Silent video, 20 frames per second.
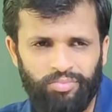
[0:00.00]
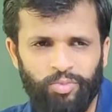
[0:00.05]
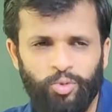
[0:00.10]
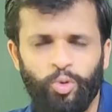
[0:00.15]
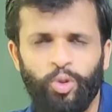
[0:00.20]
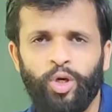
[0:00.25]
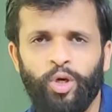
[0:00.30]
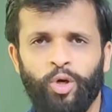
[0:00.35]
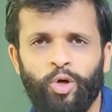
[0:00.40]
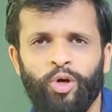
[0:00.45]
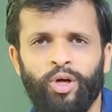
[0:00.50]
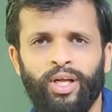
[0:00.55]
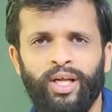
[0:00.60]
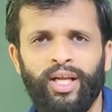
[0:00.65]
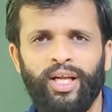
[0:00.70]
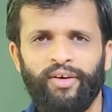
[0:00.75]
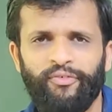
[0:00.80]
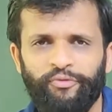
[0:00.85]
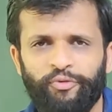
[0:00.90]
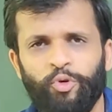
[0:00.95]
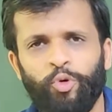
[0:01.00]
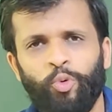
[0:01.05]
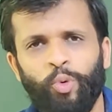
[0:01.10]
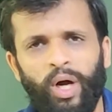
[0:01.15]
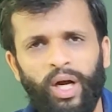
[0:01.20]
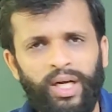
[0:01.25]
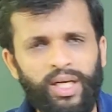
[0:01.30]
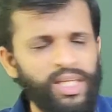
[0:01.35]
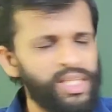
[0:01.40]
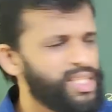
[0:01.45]
you are good enough to
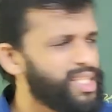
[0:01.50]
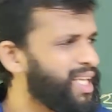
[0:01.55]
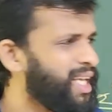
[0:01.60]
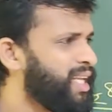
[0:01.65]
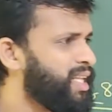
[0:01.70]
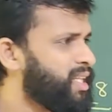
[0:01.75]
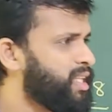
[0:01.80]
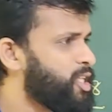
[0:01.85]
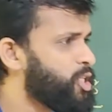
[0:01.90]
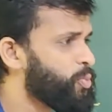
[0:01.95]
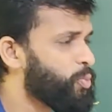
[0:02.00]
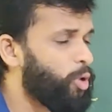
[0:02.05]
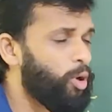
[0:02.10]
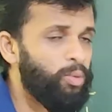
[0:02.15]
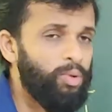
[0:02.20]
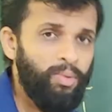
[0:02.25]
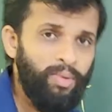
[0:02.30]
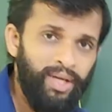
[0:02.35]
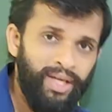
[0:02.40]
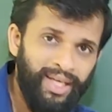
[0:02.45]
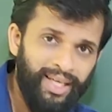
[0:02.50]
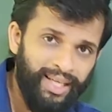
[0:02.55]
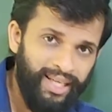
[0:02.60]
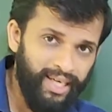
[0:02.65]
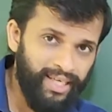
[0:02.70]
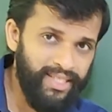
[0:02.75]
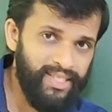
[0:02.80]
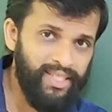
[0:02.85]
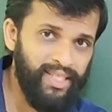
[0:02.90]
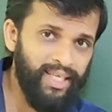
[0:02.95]
understand this problem.
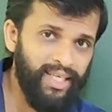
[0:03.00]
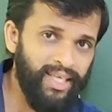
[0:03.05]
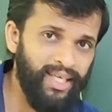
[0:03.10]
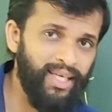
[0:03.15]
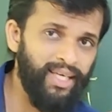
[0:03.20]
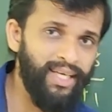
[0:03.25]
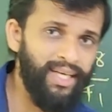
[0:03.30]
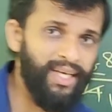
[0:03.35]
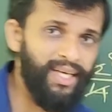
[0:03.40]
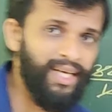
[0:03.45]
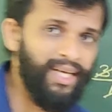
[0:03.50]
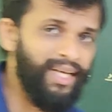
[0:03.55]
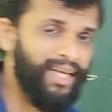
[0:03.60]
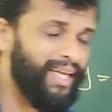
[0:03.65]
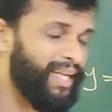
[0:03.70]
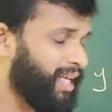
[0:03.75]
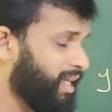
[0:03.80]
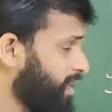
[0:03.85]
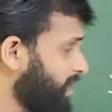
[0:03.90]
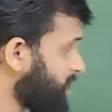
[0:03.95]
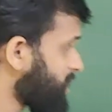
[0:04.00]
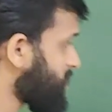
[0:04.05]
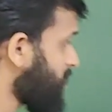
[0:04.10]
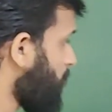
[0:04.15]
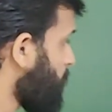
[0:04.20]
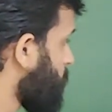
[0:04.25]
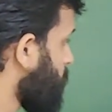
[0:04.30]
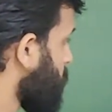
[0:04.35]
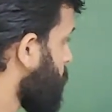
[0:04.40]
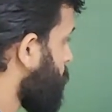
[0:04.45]
Let us take another
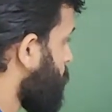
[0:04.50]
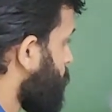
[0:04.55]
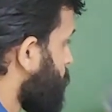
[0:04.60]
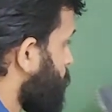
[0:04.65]
example.